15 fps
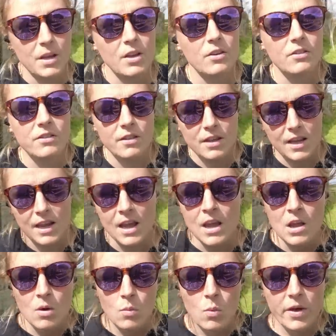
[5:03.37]
because the
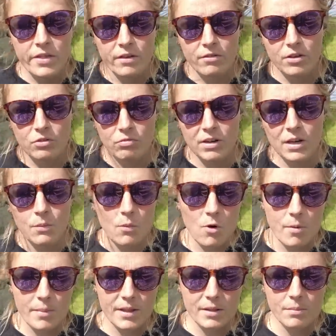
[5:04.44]
weather is really
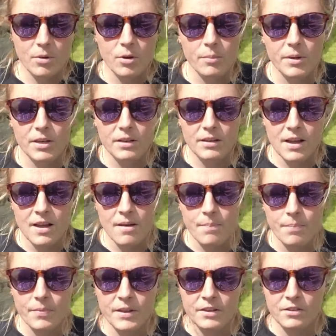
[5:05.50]
warm at the moment.
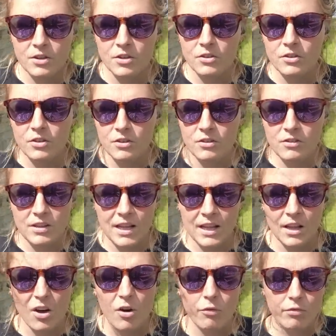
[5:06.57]
It's going to kill
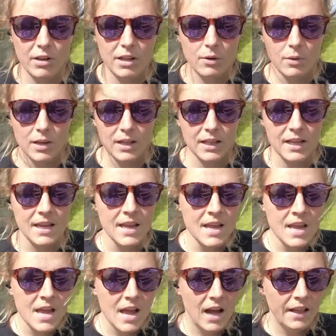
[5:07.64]
it off really quickly,
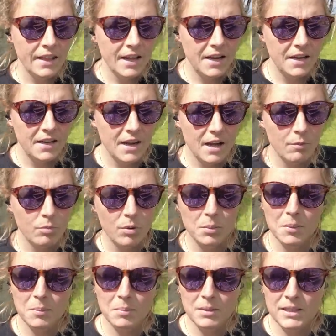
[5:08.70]
and then I'll
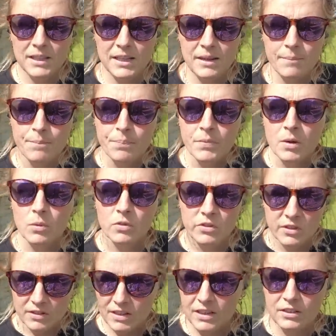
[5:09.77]
probably, once
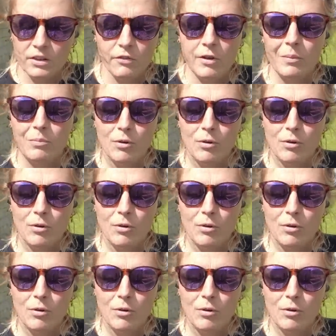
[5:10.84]
it's killed off, I'll